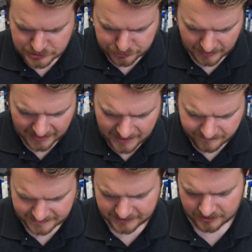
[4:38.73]
So I
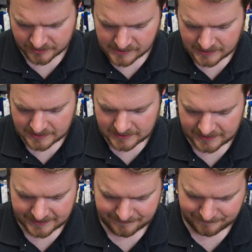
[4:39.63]
have here
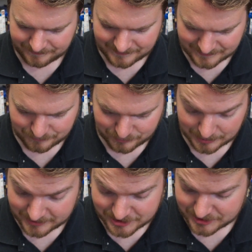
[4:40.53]

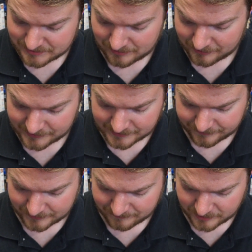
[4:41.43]
pretty much all the
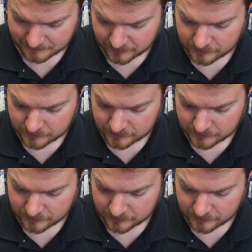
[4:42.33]
different films.